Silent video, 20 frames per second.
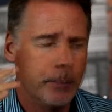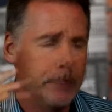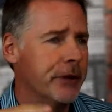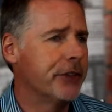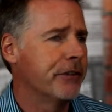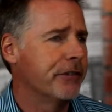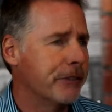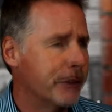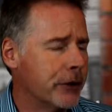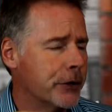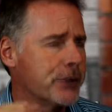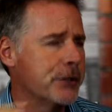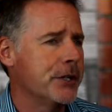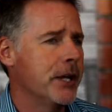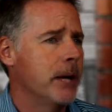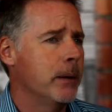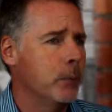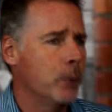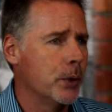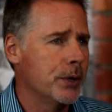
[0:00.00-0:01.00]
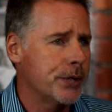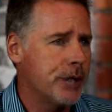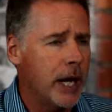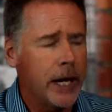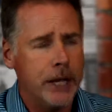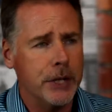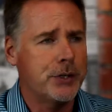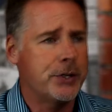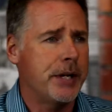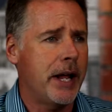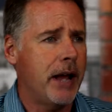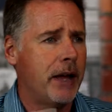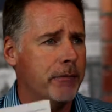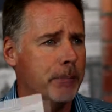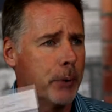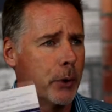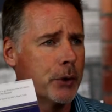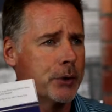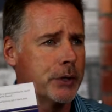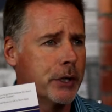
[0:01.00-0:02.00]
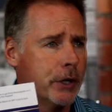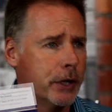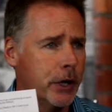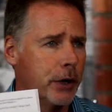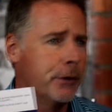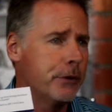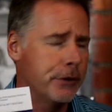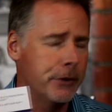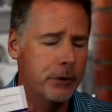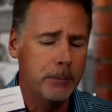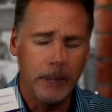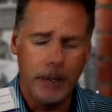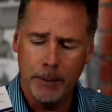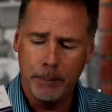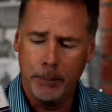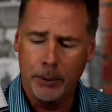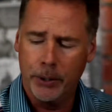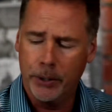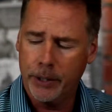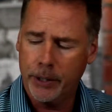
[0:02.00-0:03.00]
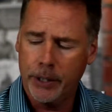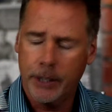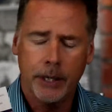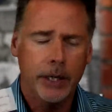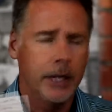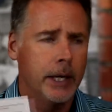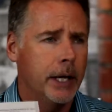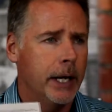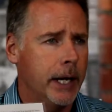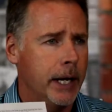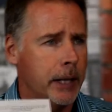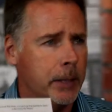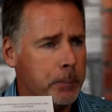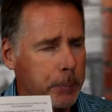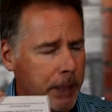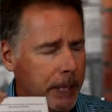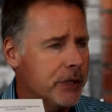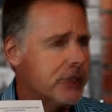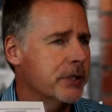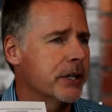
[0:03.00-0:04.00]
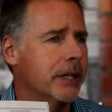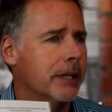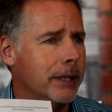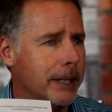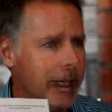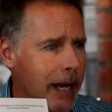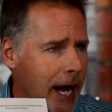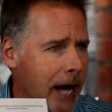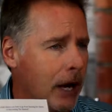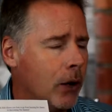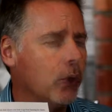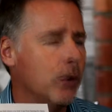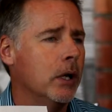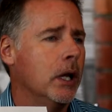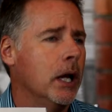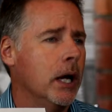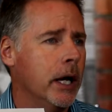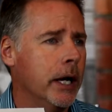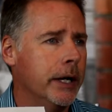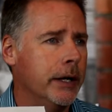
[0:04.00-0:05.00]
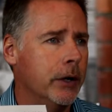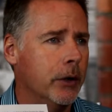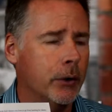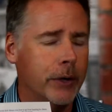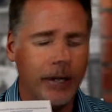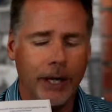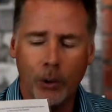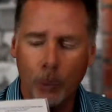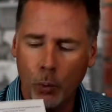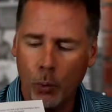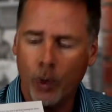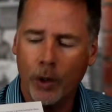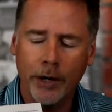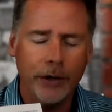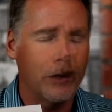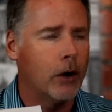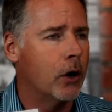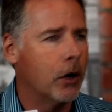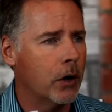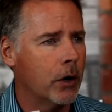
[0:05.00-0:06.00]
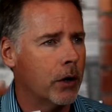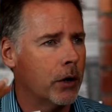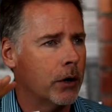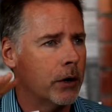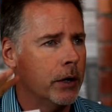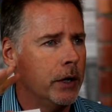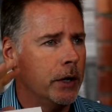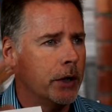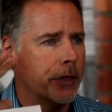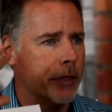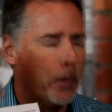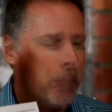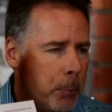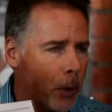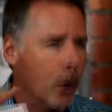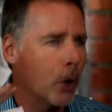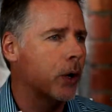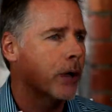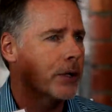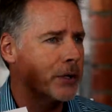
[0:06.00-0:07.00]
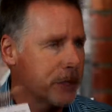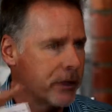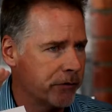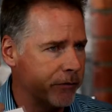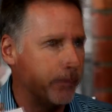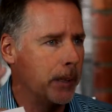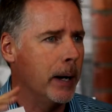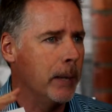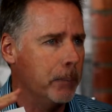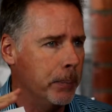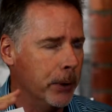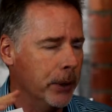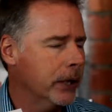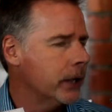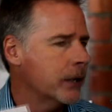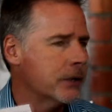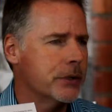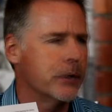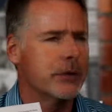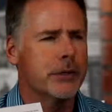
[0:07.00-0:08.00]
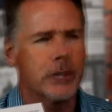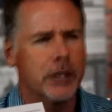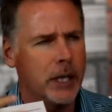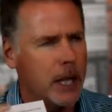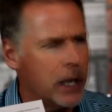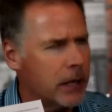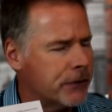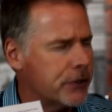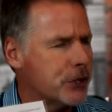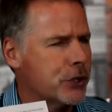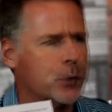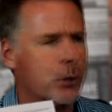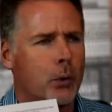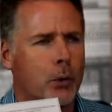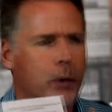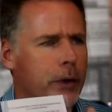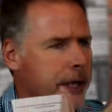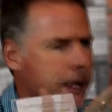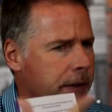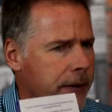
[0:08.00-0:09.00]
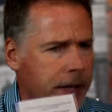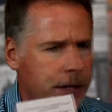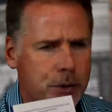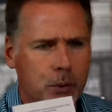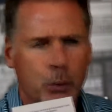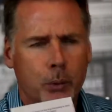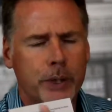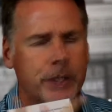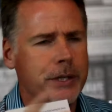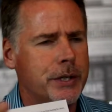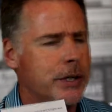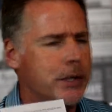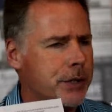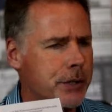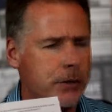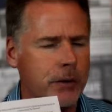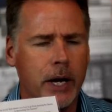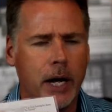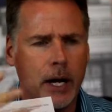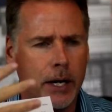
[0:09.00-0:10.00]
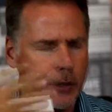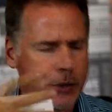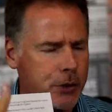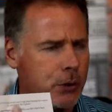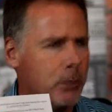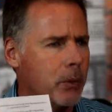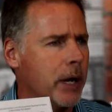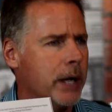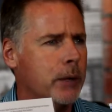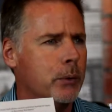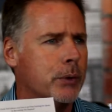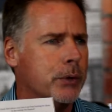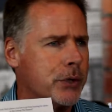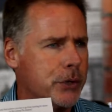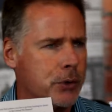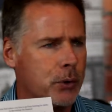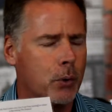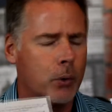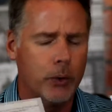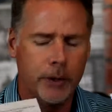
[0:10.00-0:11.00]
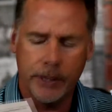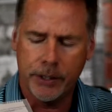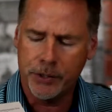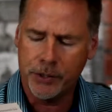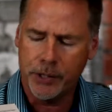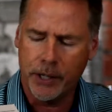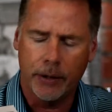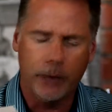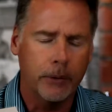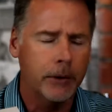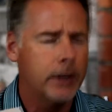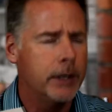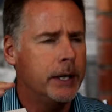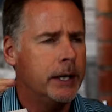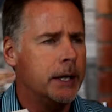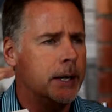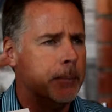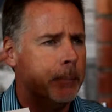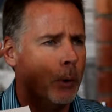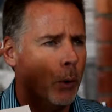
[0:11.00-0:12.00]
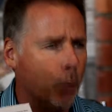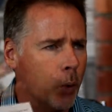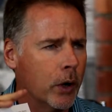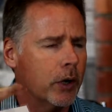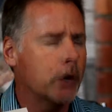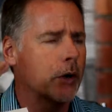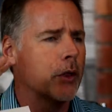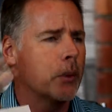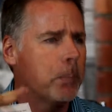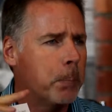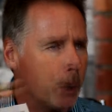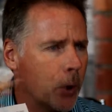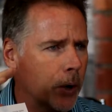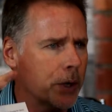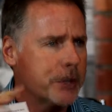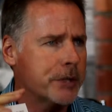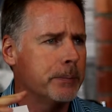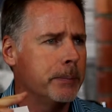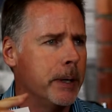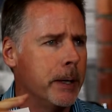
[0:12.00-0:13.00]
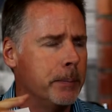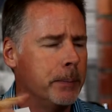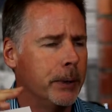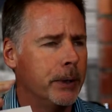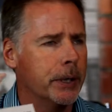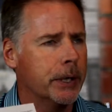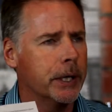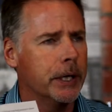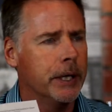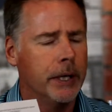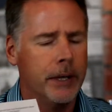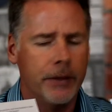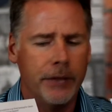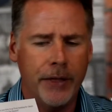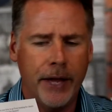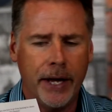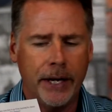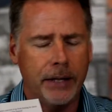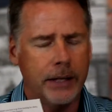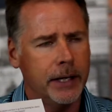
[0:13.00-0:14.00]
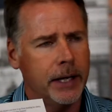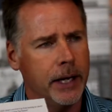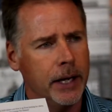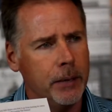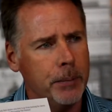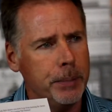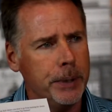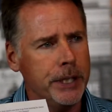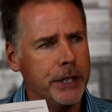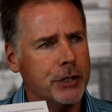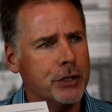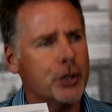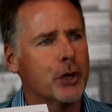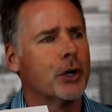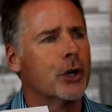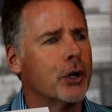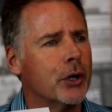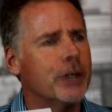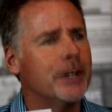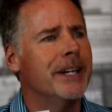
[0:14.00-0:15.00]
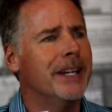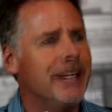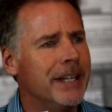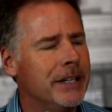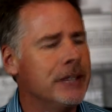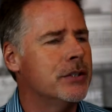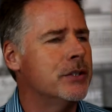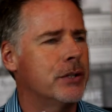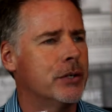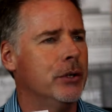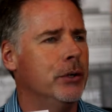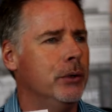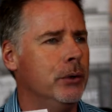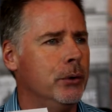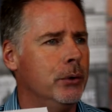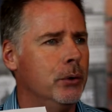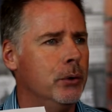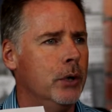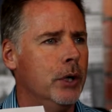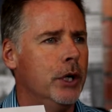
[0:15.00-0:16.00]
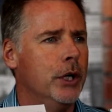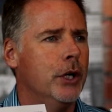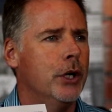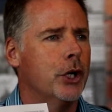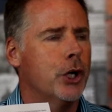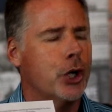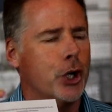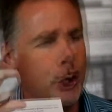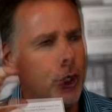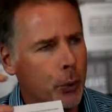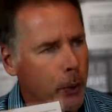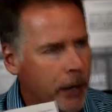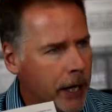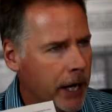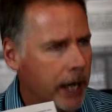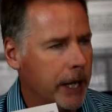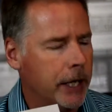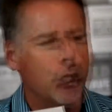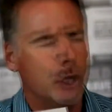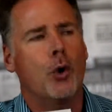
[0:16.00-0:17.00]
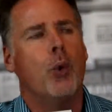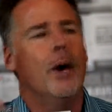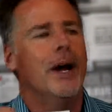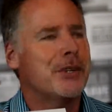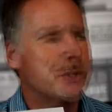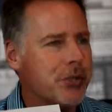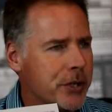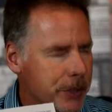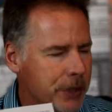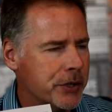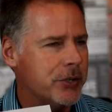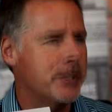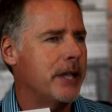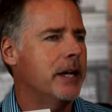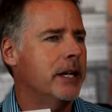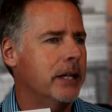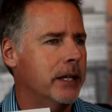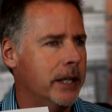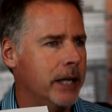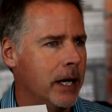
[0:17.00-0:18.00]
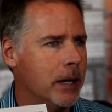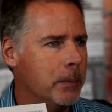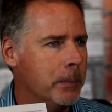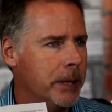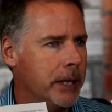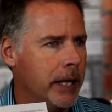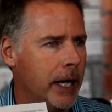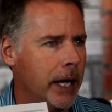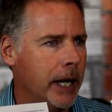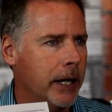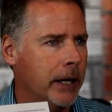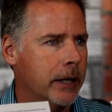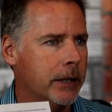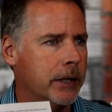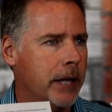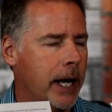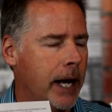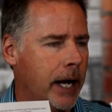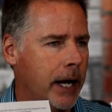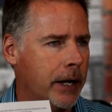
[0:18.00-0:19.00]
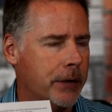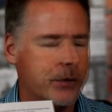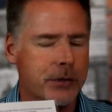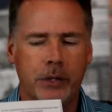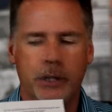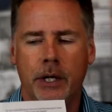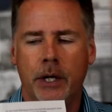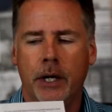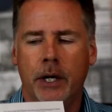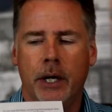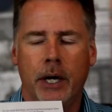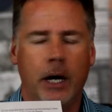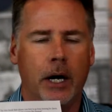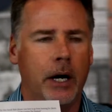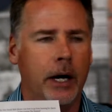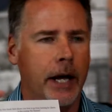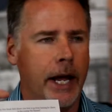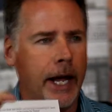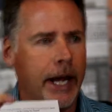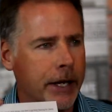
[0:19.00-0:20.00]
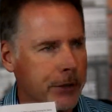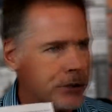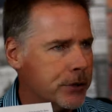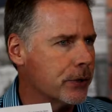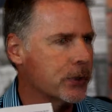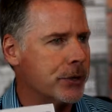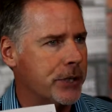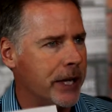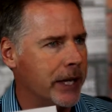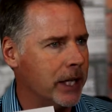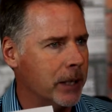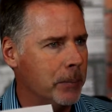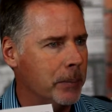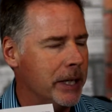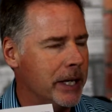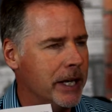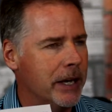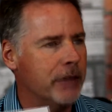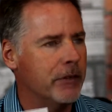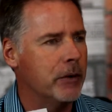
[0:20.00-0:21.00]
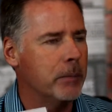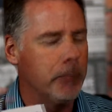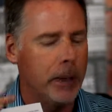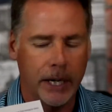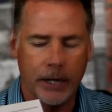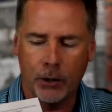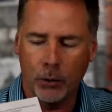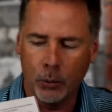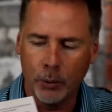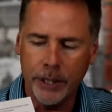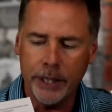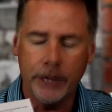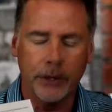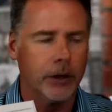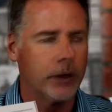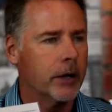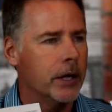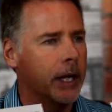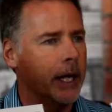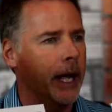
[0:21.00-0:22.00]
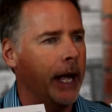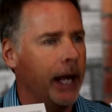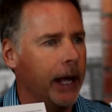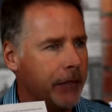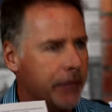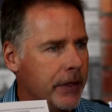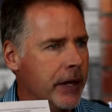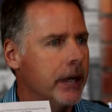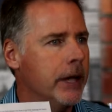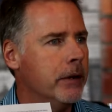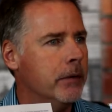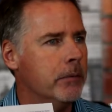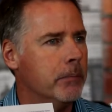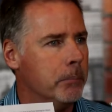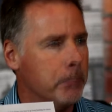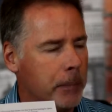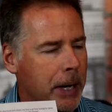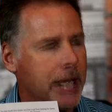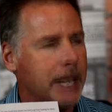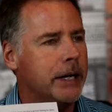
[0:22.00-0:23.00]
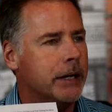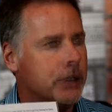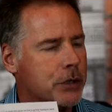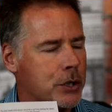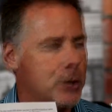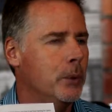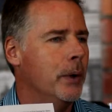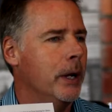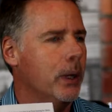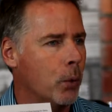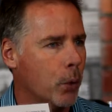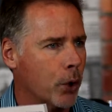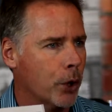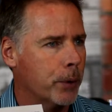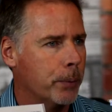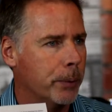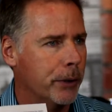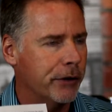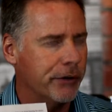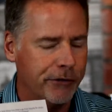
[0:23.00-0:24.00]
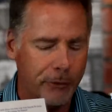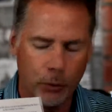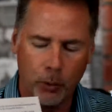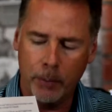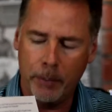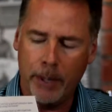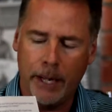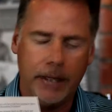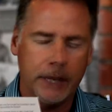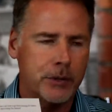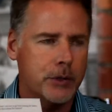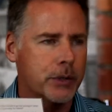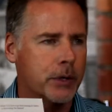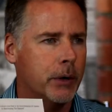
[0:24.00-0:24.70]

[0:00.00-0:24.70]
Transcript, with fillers: But the first step was I had a staff person go through my book and basically outline, okay, what are the parts of my book? Because there's a lot of story, and that's what we teach you guys to write with story, etc. But what are the parts of my book that can be turned into Q and A questions that can be an- asked? uh, answers that can be given by a reader and then made into a workbook format.